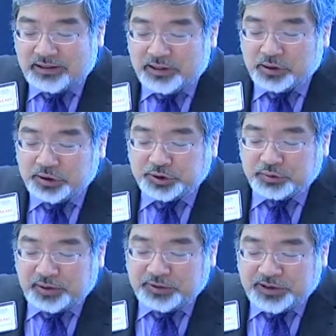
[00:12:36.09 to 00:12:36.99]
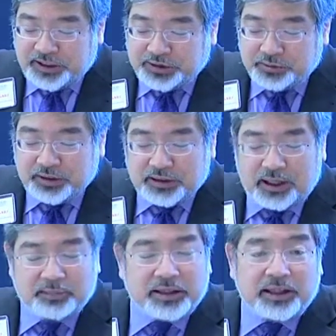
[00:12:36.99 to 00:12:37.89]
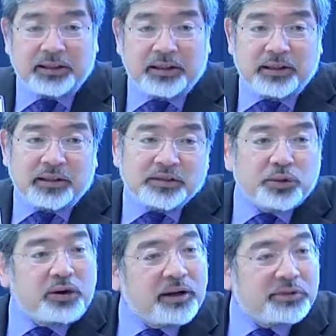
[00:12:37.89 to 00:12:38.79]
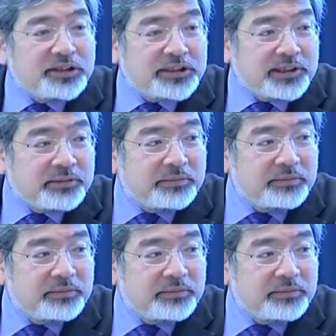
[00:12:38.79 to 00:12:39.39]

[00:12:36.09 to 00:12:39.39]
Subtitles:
it hurts your reputation with the company, so why risk it?